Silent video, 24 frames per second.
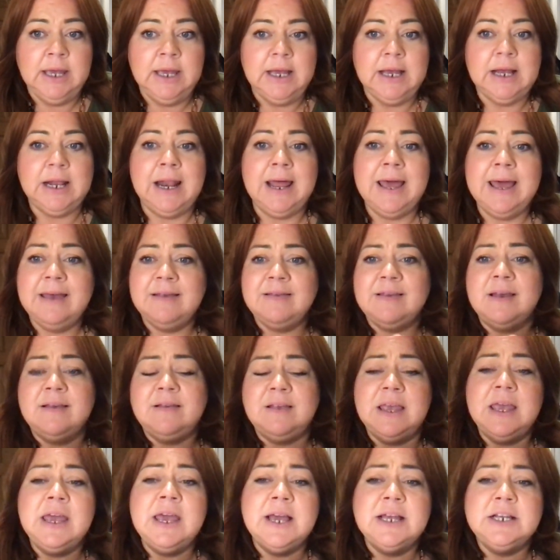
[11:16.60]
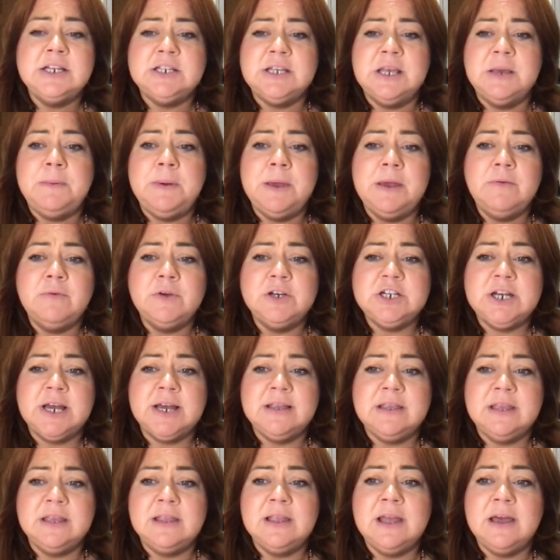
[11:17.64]
Claire says EHCP
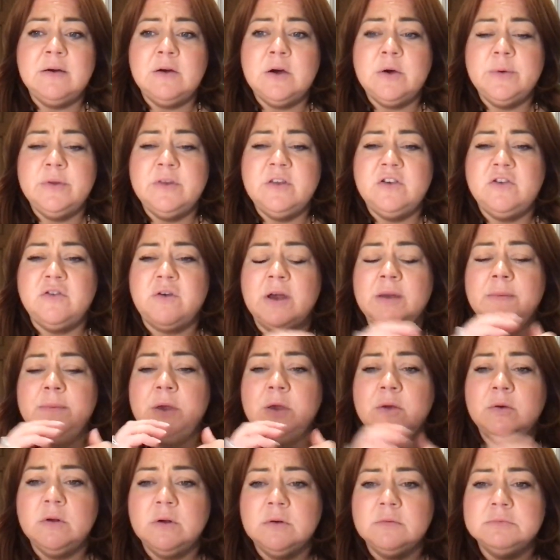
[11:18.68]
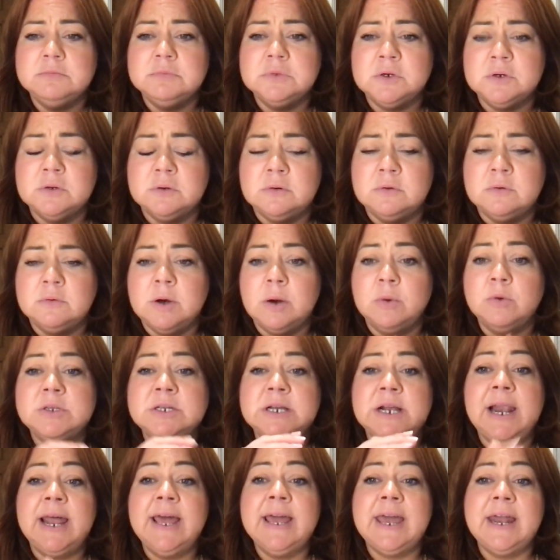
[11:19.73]
rejected, now going to tribunal. Oh,
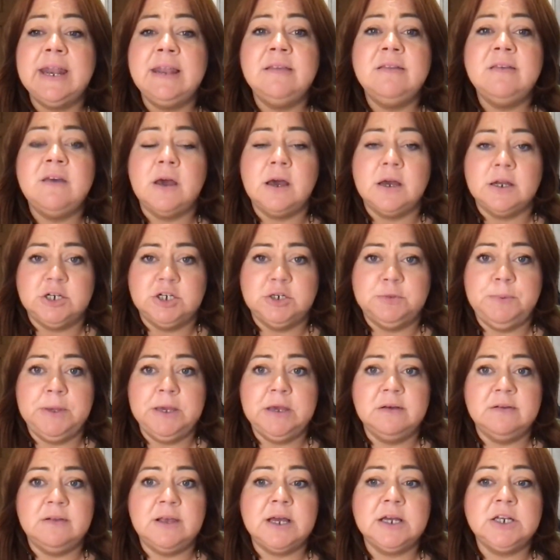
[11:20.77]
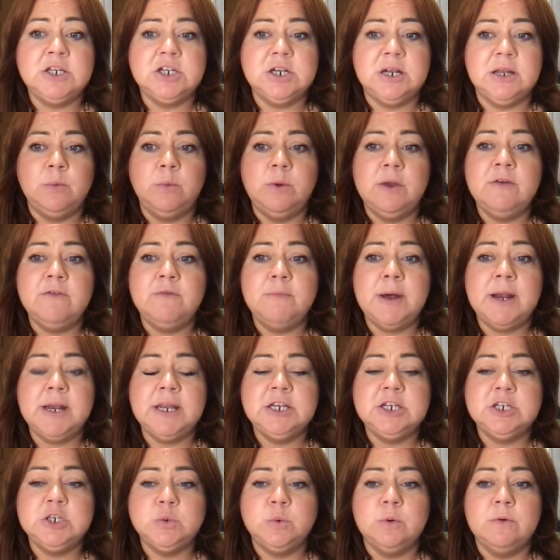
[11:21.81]
Claire, get in touch because actually we've
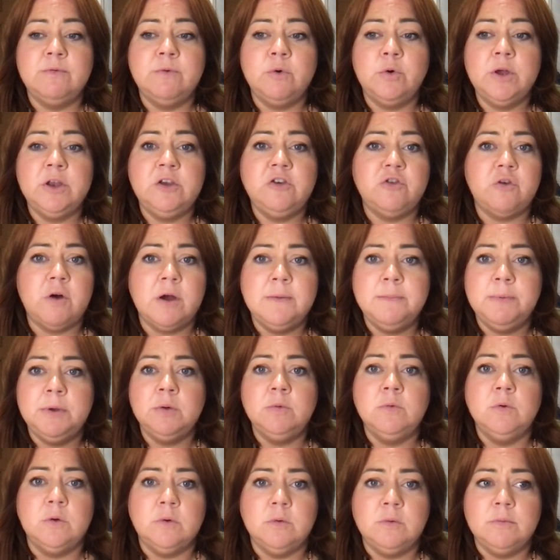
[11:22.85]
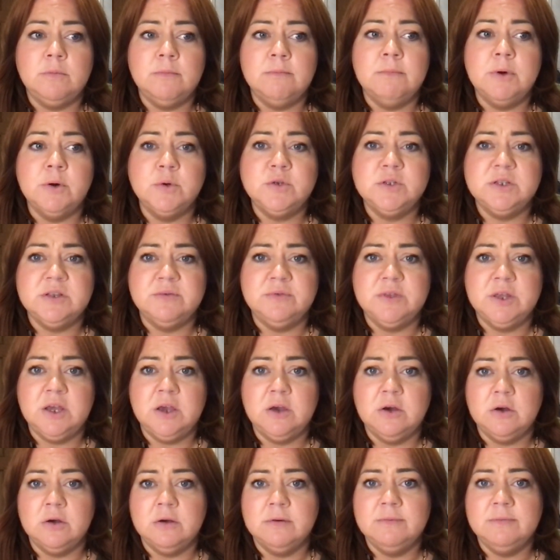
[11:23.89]
managed to avoid tribunal most of the
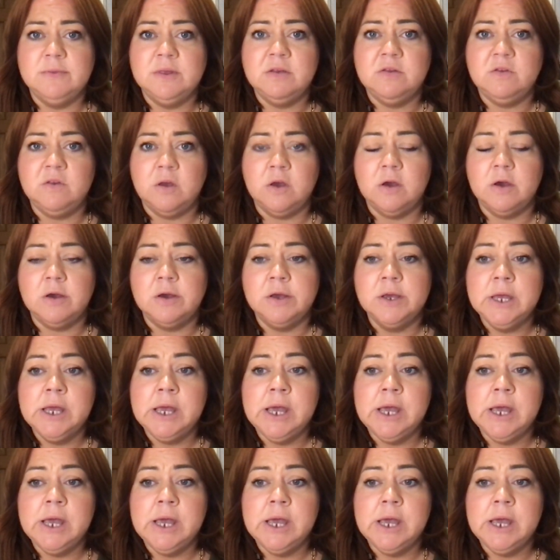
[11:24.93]
year this year.